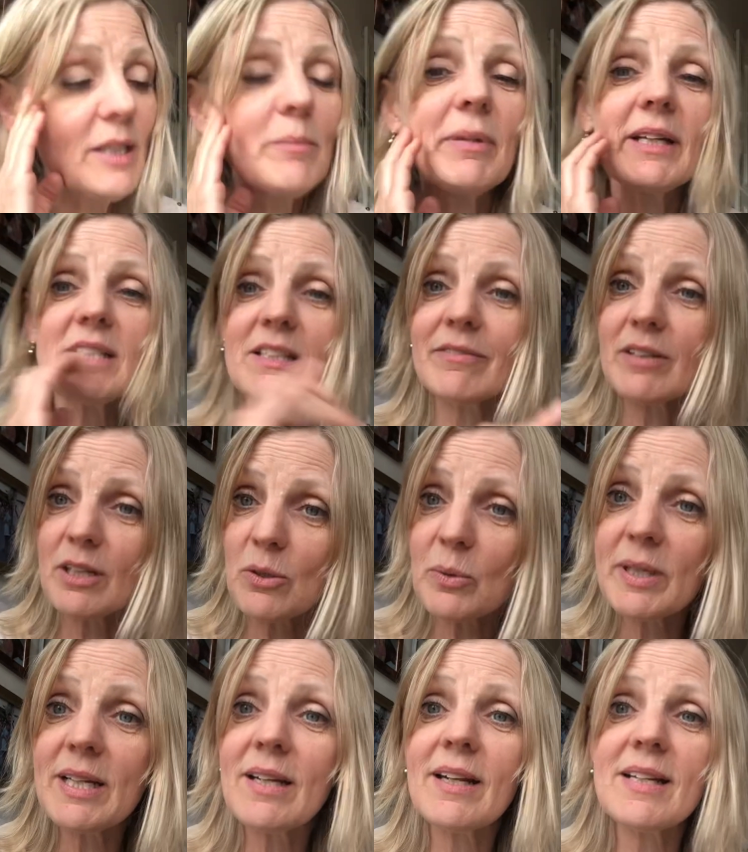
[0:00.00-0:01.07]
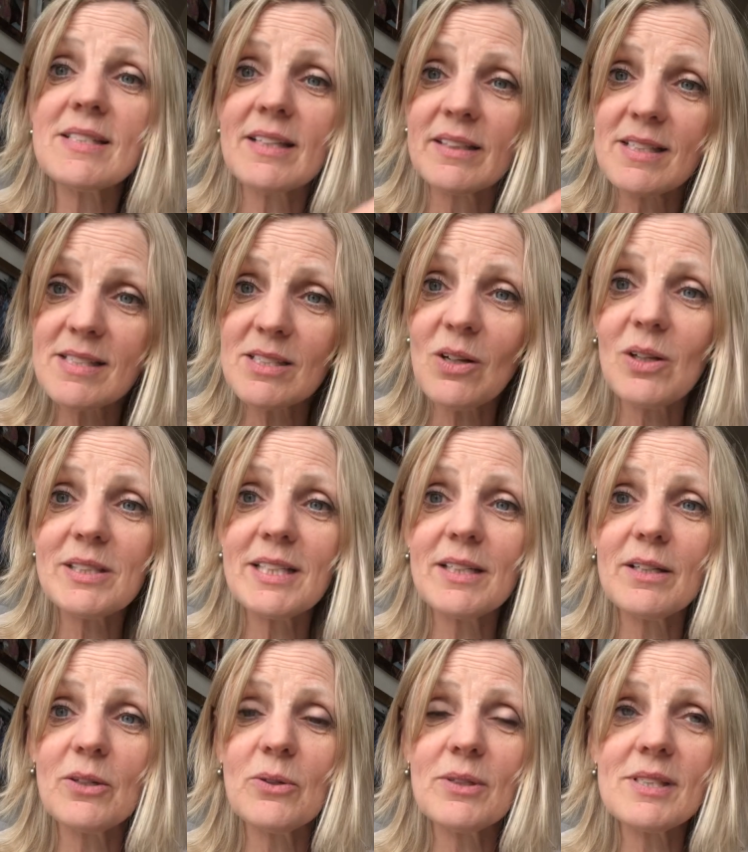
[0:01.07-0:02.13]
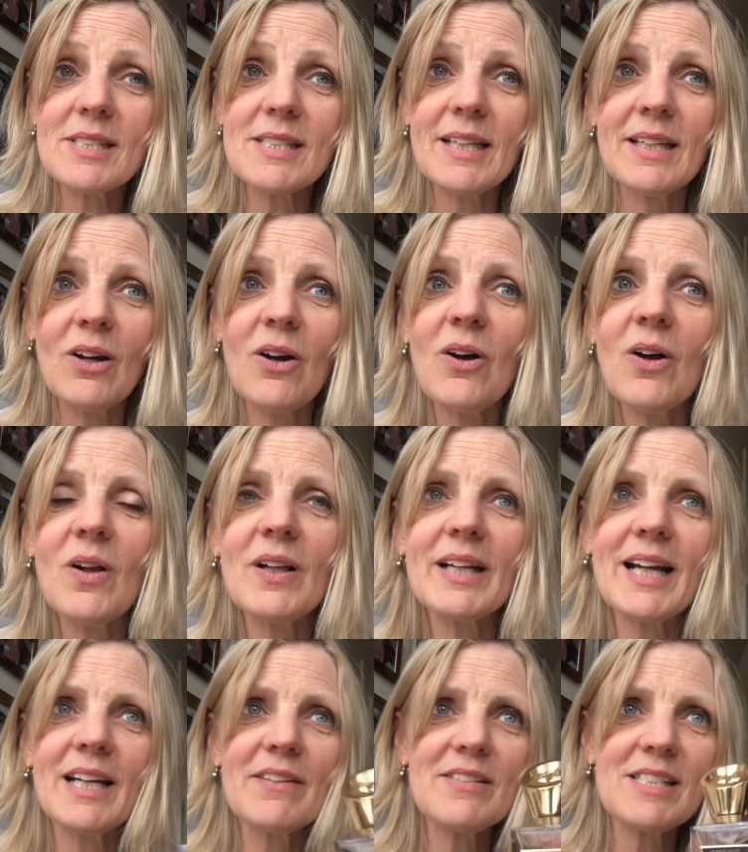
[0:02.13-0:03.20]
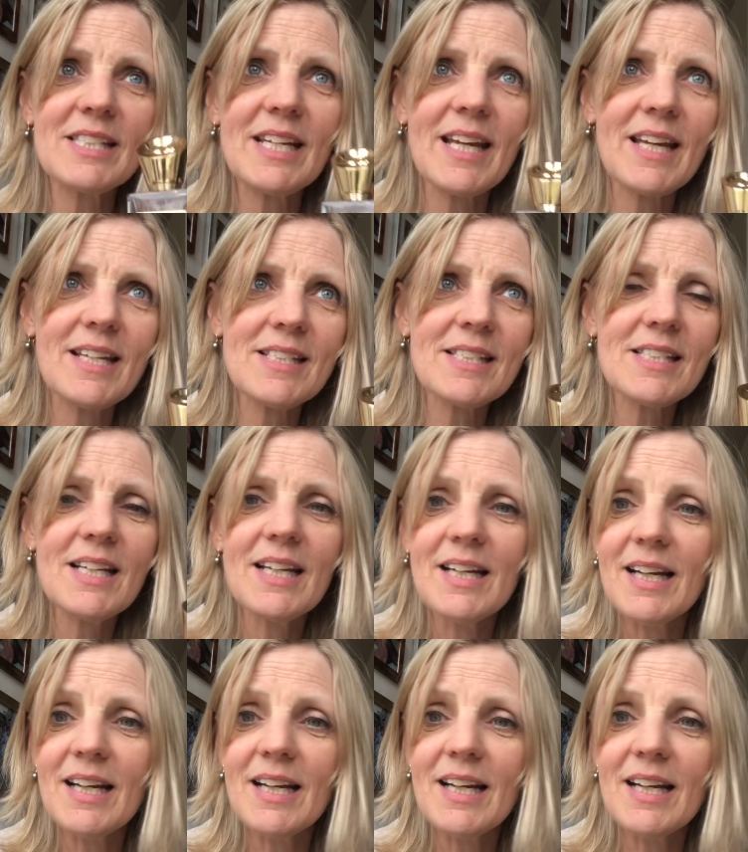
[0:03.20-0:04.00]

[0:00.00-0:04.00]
because of the greenness and the salty notes, it all kind of stays.